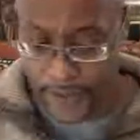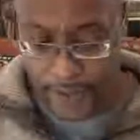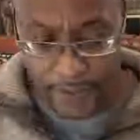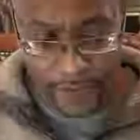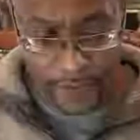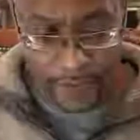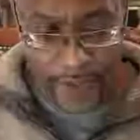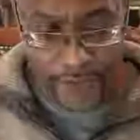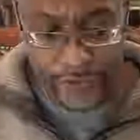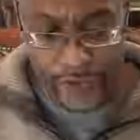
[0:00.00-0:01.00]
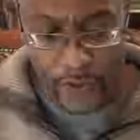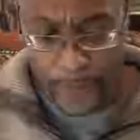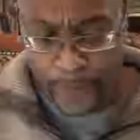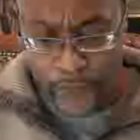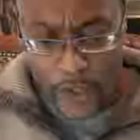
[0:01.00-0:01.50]
some information.
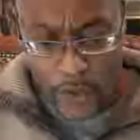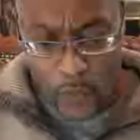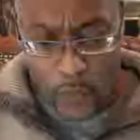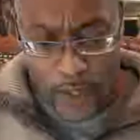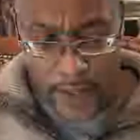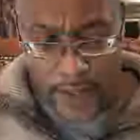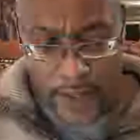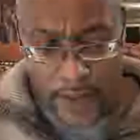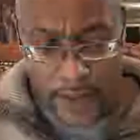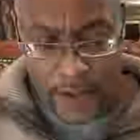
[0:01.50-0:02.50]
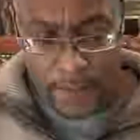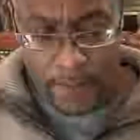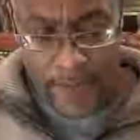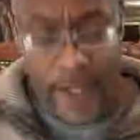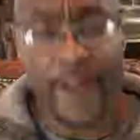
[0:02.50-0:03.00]
So one
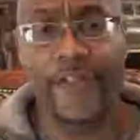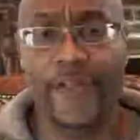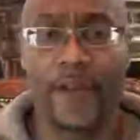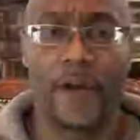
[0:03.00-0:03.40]
myth